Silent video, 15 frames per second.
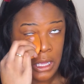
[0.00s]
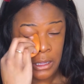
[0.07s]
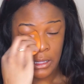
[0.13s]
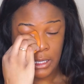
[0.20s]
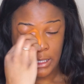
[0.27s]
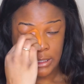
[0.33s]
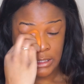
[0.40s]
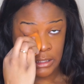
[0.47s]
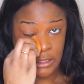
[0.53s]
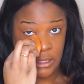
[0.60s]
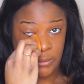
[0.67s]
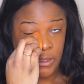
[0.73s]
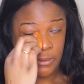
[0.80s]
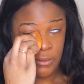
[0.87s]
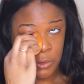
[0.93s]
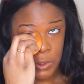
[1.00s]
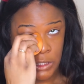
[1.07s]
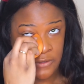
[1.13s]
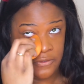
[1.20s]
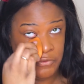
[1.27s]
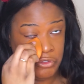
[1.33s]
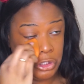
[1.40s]
Like it's a little bit more
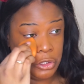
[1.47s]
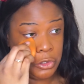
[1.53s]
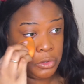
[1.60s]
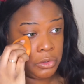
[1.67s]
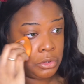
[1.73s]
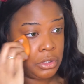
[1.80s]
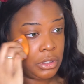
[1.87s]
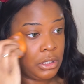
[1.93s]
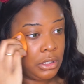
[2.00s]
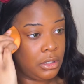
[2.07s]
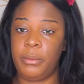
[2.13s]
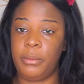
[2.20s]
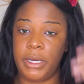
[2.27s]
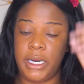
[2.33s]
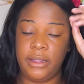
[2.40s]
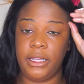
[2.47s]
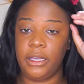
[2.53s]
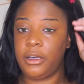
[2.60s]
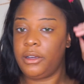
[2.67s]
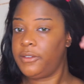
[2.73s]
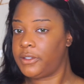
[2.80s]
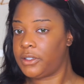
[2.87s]
diffused. But I think
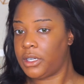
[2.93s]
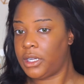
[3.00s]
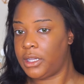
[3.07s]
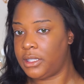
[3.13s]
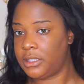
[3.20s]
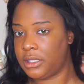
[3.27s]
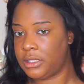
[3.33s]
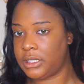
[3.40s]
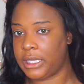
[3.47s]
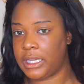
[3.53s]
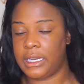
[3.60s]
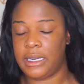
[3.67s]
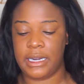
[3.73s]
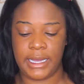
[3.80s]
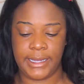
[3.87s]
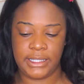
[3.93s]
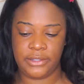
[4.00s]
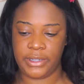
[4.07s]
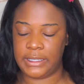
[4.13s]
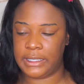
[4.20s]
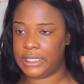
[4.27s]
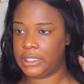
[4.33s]
overall this is like a nice
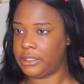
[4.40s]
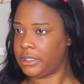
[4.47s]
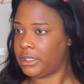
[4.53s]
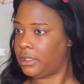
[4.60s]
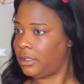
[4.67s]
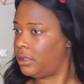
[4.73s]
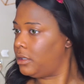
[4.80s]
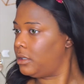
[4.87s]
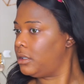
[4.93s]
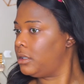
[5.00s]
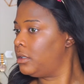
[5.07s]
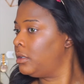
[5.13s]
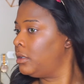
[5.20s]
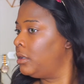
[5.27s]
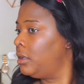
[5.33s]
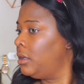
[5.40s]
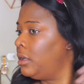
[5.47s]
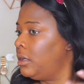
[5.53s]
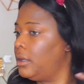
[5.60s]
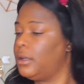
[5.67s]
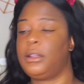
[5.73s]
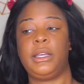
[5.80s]
foundation.
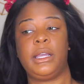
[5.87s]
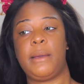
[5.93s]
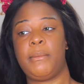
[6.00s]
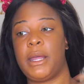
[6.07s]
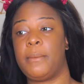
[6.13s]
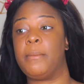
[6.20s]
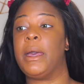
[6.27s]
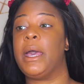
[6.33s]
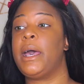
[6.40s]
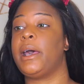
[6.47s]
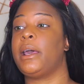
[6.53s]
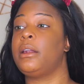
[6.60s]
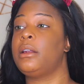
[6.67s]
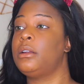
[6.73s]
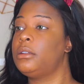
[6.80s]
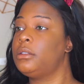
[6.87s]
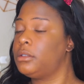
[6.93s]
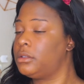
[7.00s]
Like I'm not mad.